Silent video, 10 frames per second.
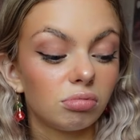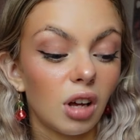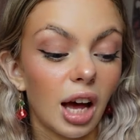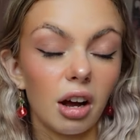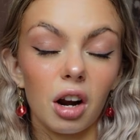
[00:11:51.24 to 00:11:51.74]

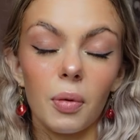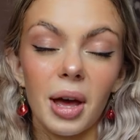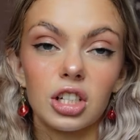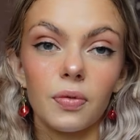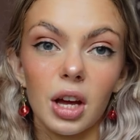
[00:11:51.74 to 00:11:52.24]
I got it from
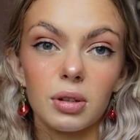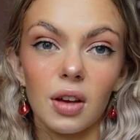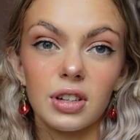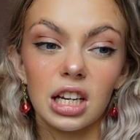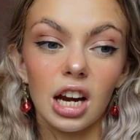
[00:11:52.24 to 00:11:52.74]
HMV. It was
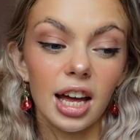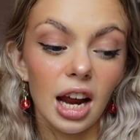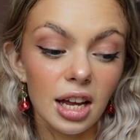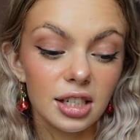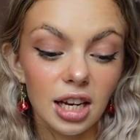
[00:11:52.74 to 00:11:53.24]

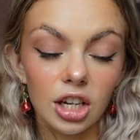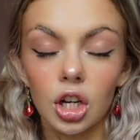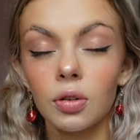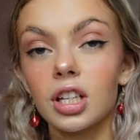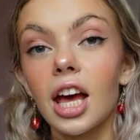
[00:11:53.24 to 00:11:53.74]
$17.99. Stay
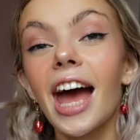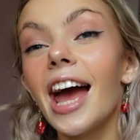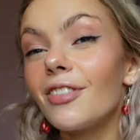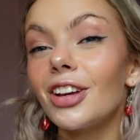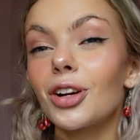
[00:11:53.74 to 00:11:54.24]
tuned.
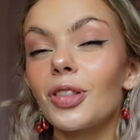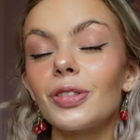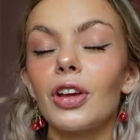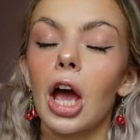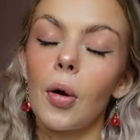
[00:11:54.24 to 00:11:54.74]
If you enjoyed
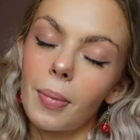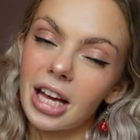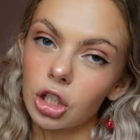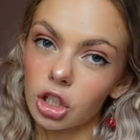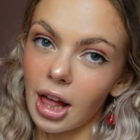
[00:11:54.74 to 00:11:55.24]
this video,
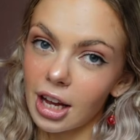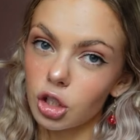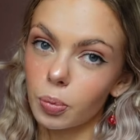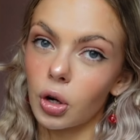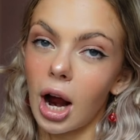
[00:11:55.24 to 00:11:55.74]
make sure to like and
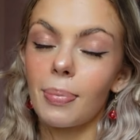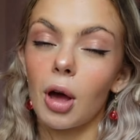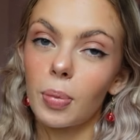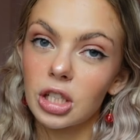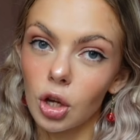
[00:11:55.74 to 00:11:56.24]
subscribe.
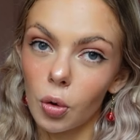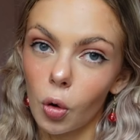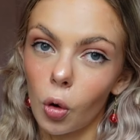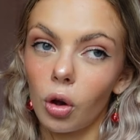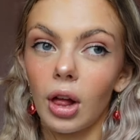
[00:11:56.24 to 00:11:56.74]
That would be so
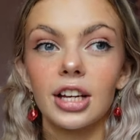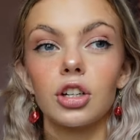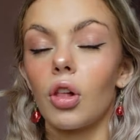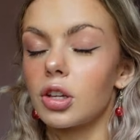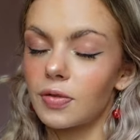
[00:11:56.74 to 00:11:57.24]
cool. I
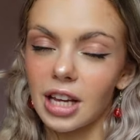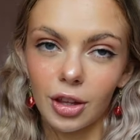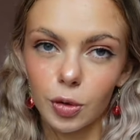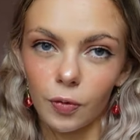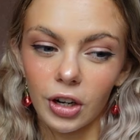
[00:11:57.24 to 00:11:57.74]
do lots of
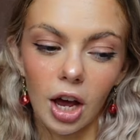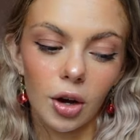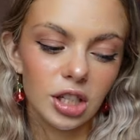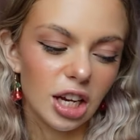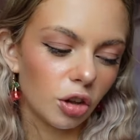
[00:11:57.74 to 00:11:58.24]
Taylor Swift
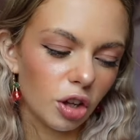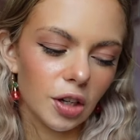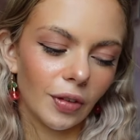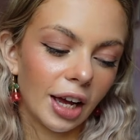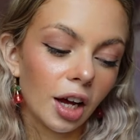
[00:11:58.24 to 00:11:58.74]
videos. I do lots
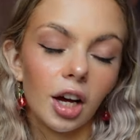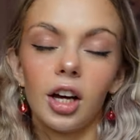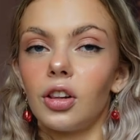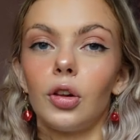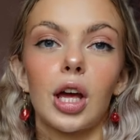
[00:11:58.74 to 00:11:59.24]
of like
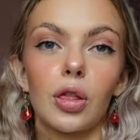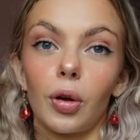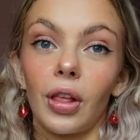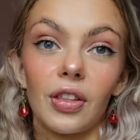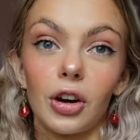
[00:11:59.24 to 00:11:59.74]
looking
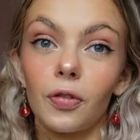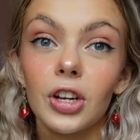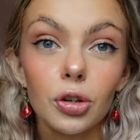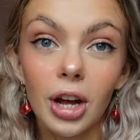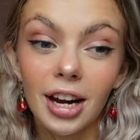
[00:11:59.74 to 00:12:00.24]
through like the
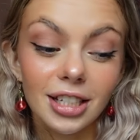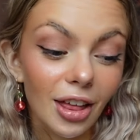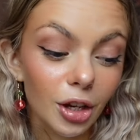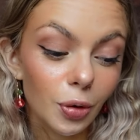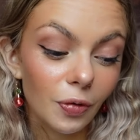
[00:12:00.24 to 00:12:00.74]
unofficial kind of
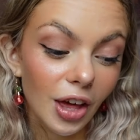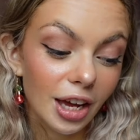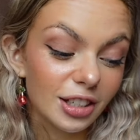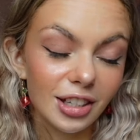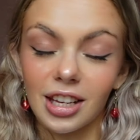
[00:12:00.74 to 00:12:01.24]
Taylor Swift
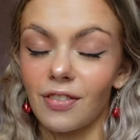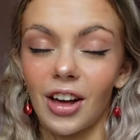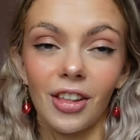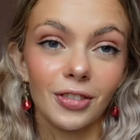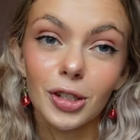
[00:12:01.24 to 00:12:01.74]
things because I
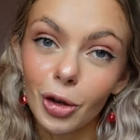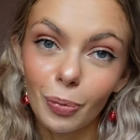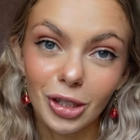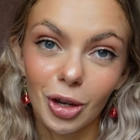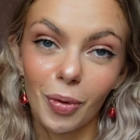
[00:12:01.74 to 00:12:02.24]
find that
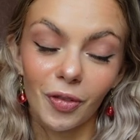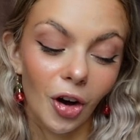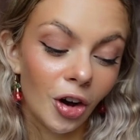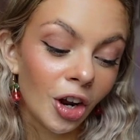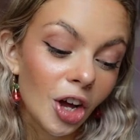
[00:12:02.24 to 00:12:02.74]
super, super
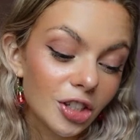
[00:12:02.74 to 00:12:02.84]
fun.